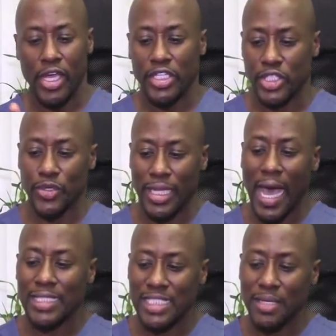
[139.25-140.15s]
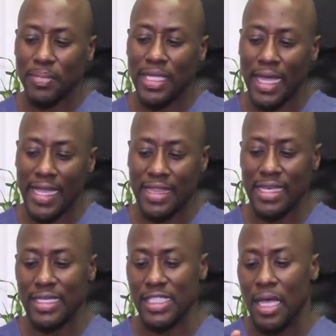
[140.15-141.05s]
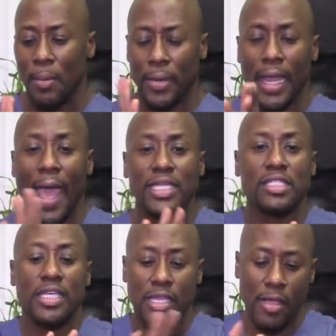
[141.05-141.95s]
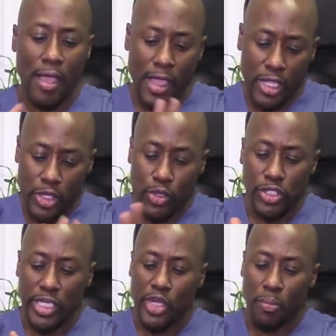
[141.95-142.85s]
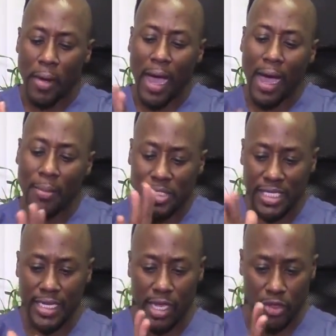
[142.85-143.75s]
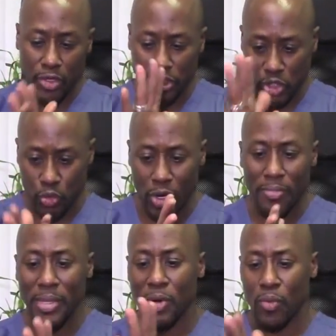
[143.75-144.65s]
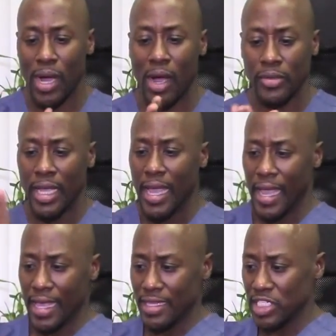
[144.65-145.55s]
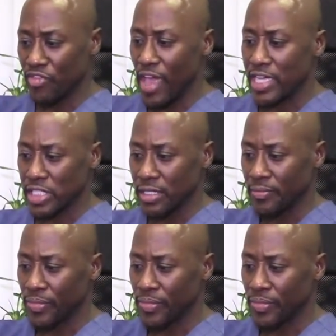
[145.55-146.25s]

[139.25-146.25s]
So not simply like this, but actually using your palms together. Just rub them around in this fashion.